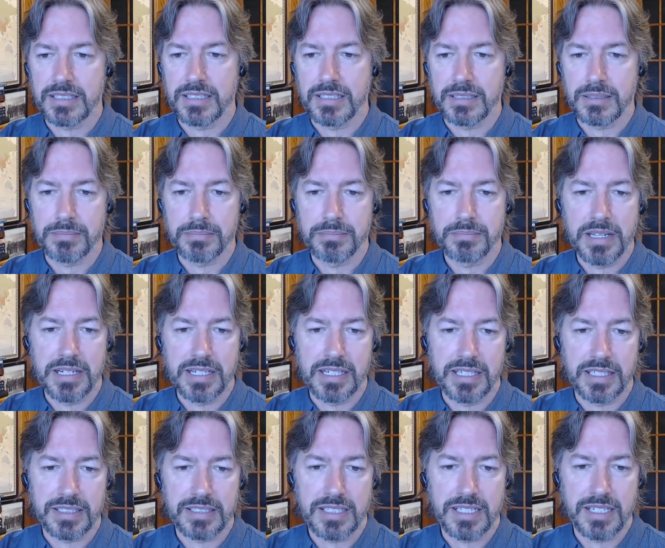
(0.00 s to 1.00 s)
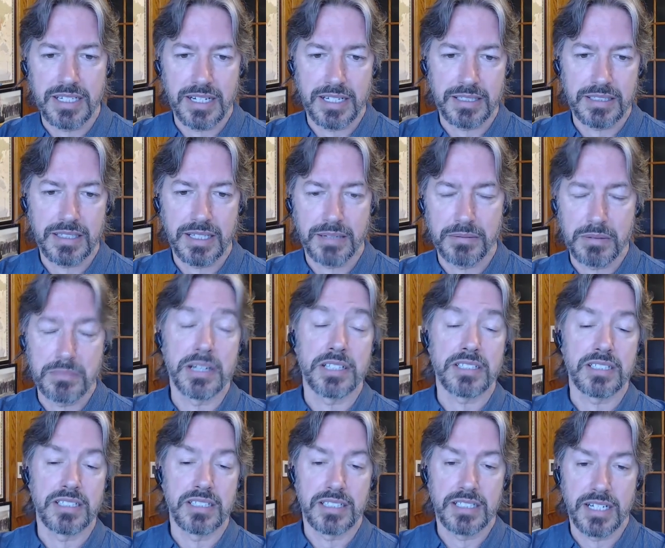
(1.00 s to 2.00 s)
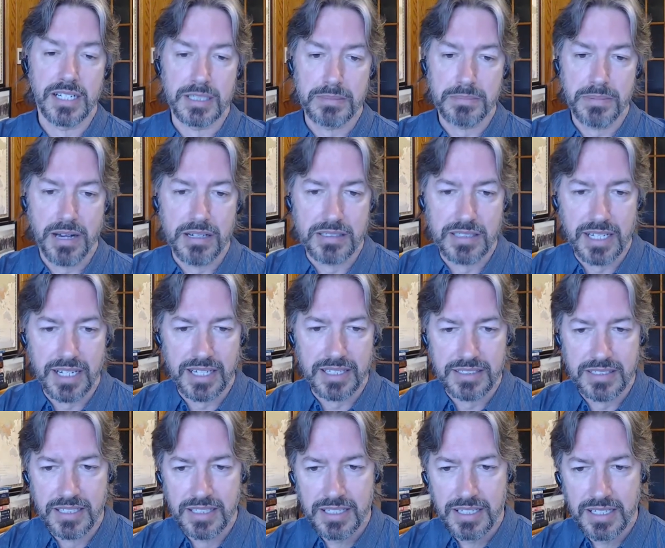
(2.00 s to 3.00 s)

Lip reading: that were mentioned in today's podcast.